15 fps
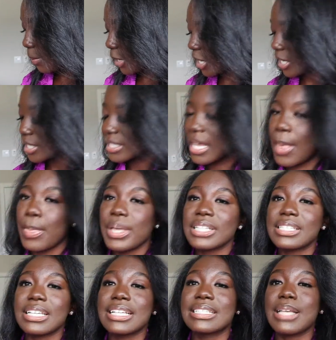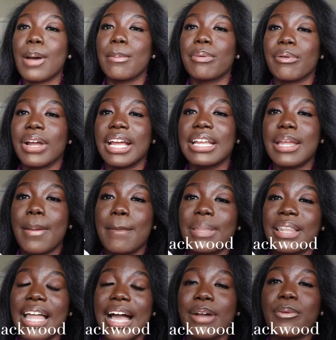purse, and this is a Brandon
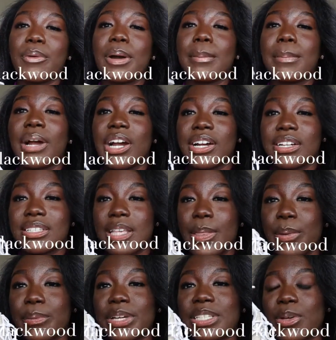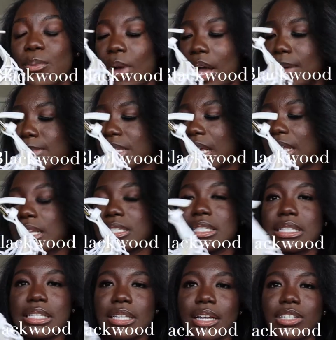Blackwood purse. And the reason why I'm saying this
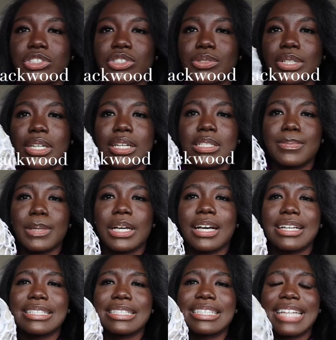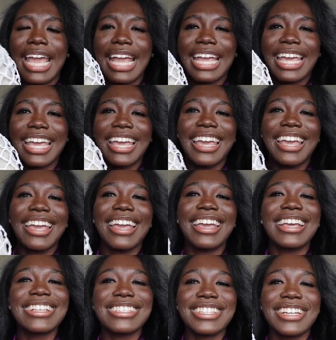is luxury is because, dang it, it
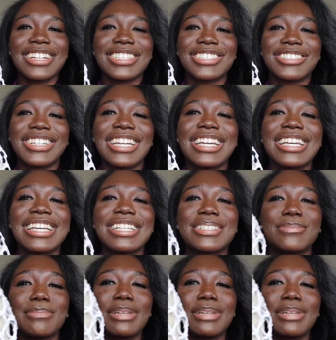is luxury. It is